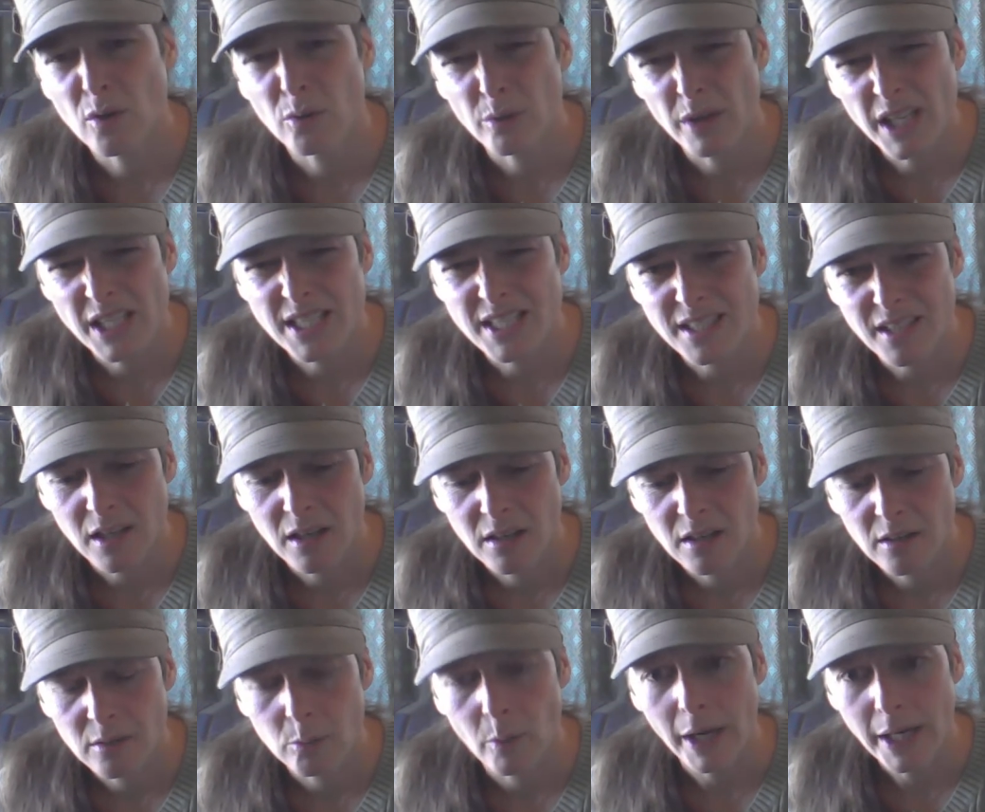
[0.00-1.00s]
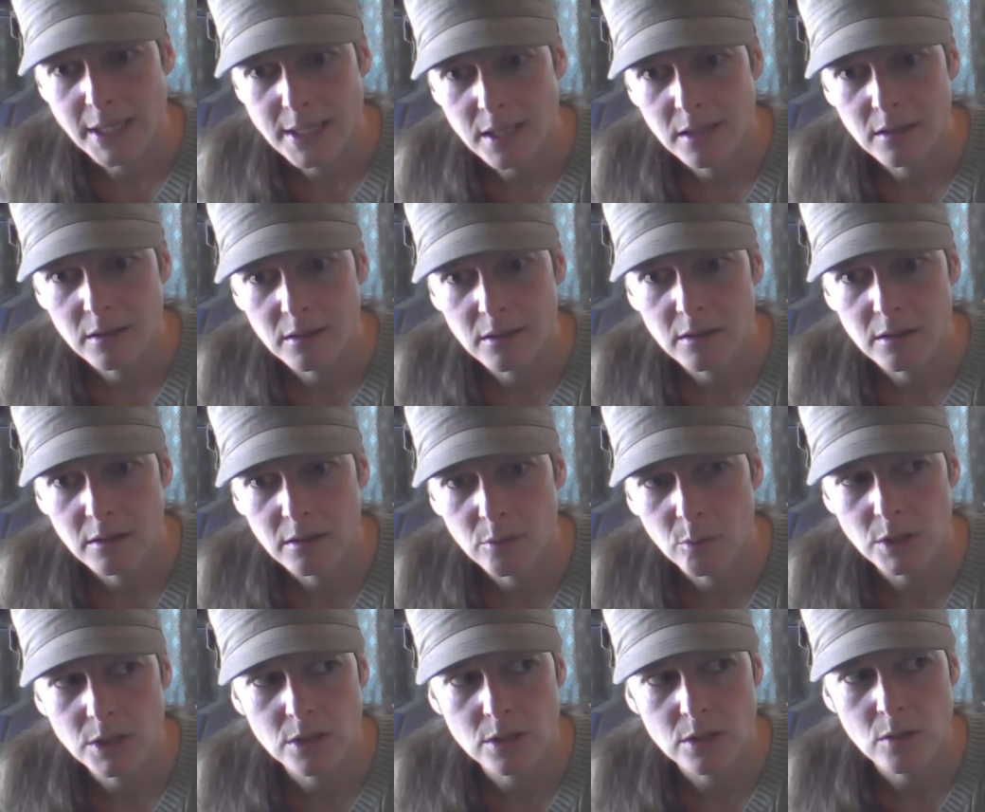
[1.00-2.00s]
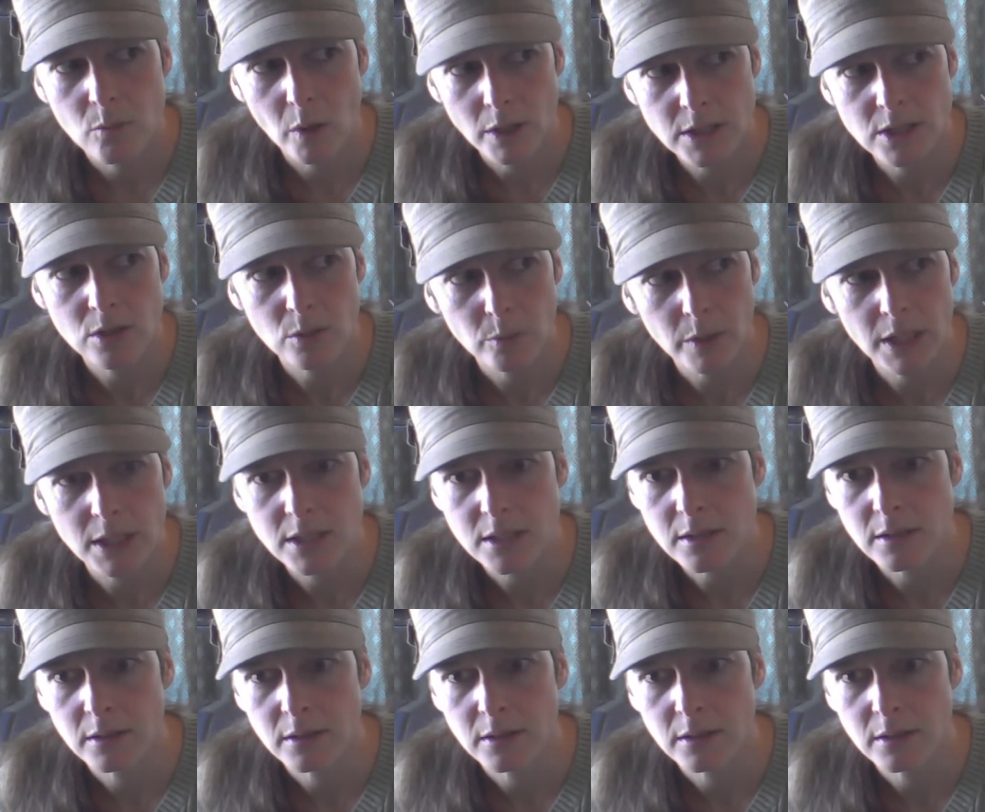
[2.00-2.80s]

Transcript: because, risk. Right. What's, yeah. what's the risk? You have